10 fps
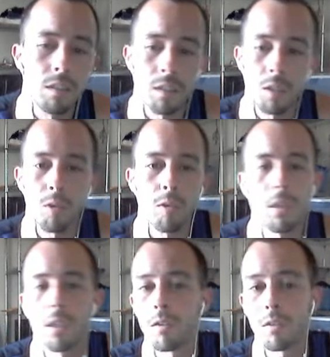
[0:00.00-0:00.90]
0
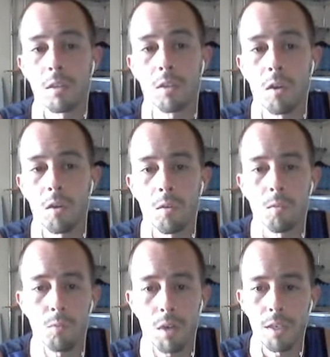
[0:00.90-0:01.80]
heel to toe
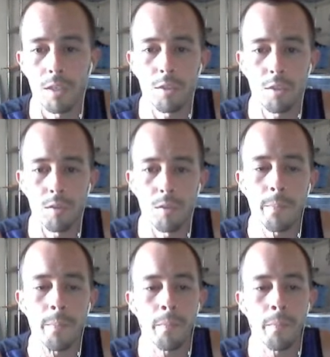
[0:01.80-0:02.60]
running shoe,